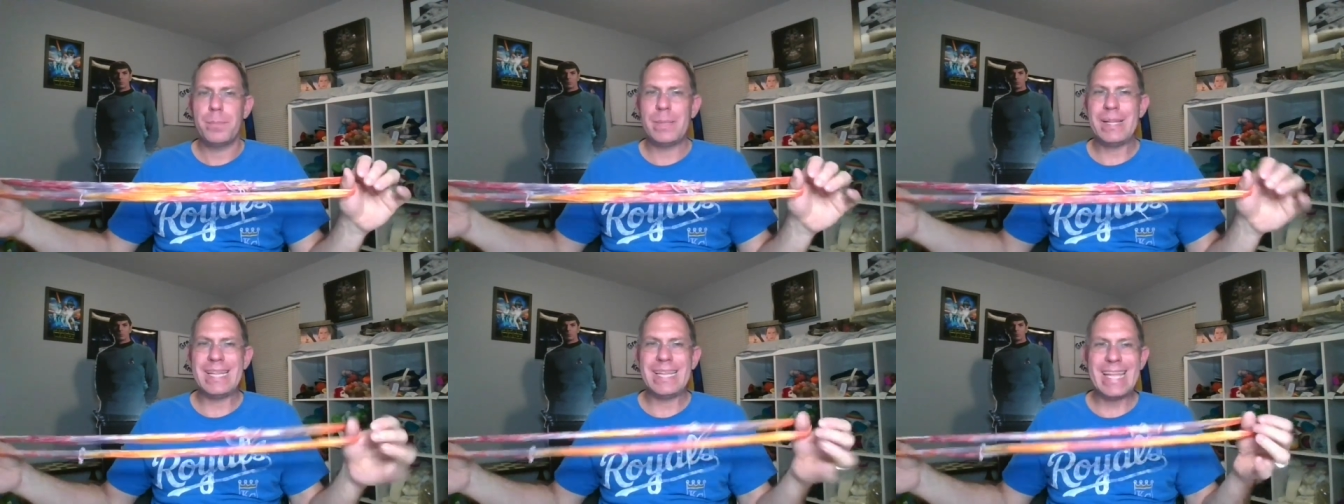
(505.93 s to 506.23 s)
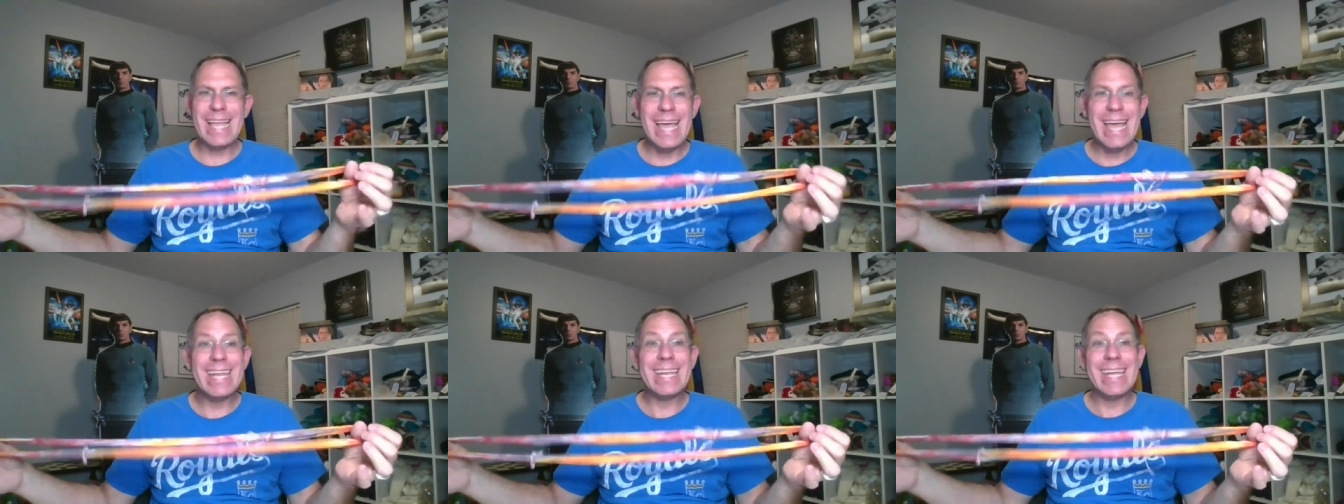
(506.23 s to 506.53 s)

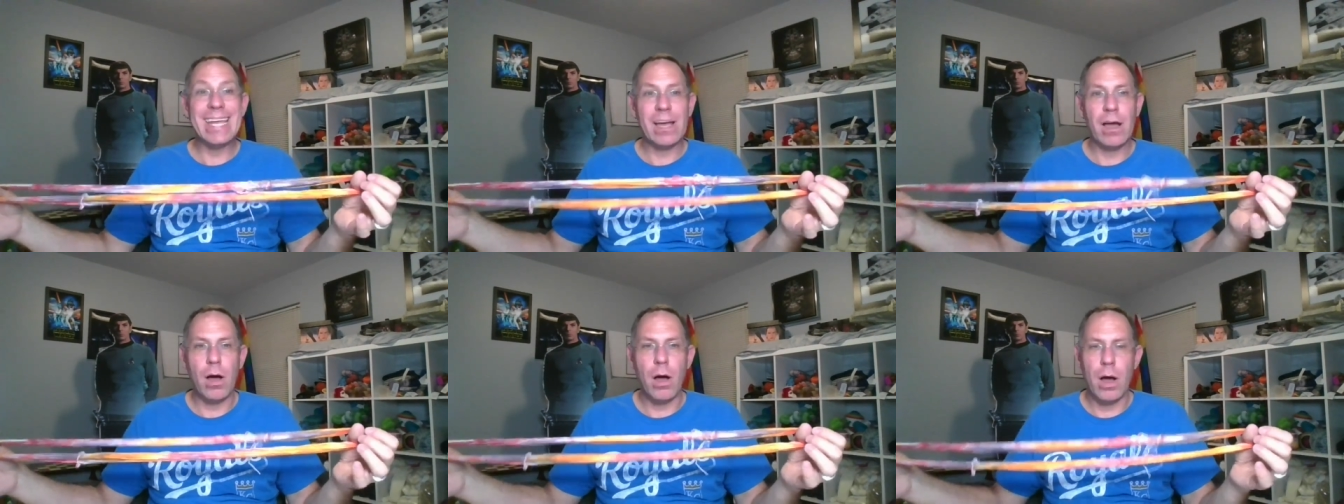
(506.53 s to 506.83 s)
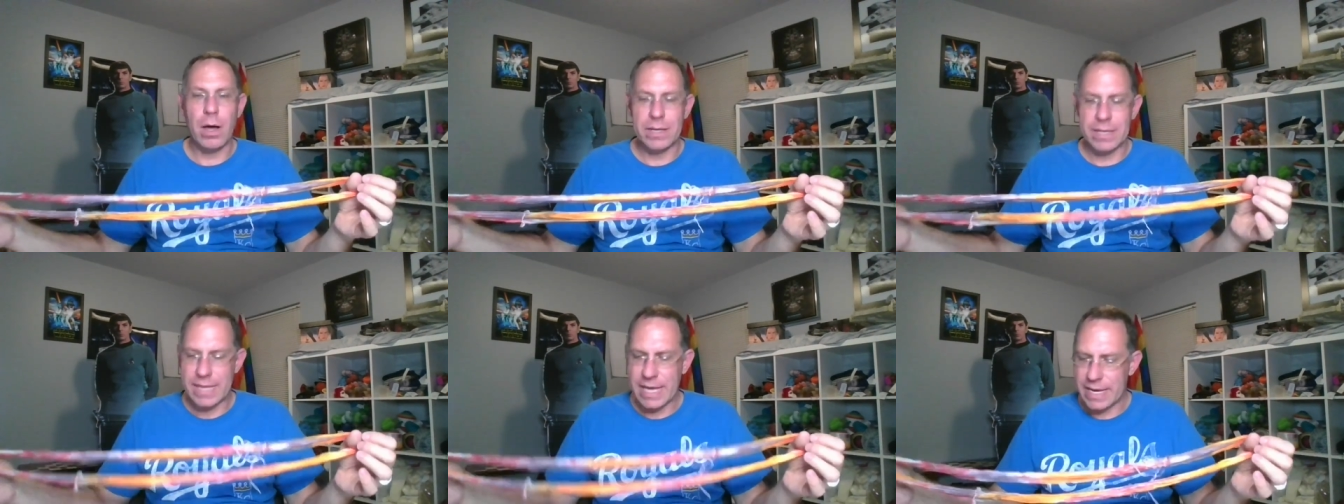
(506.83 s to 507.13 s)
planning
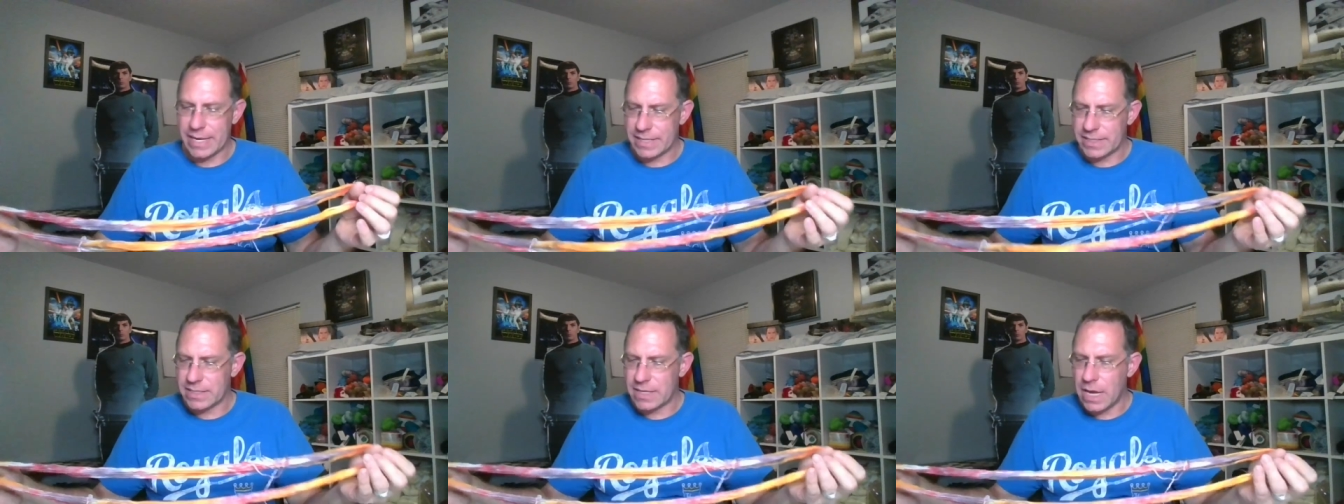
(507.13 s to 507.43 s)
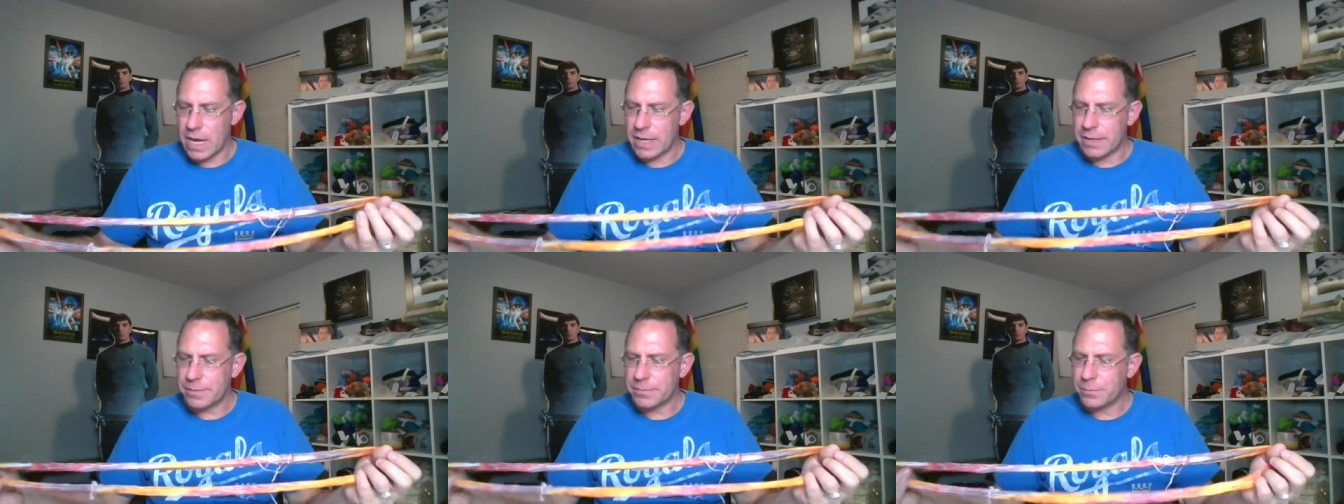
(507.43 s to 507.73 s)
on getting
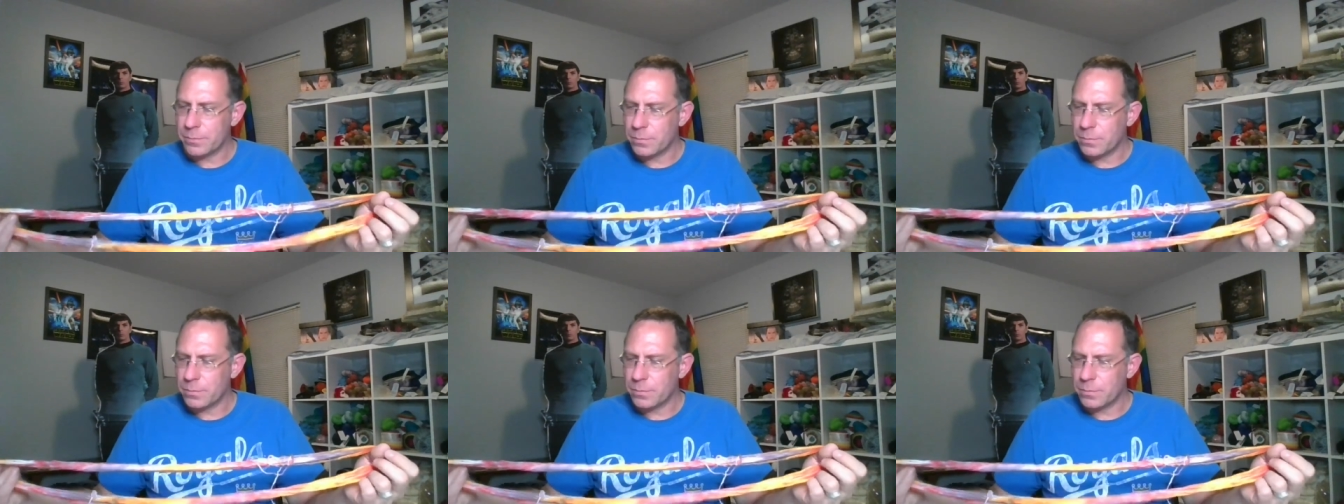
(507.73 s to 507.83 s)
done,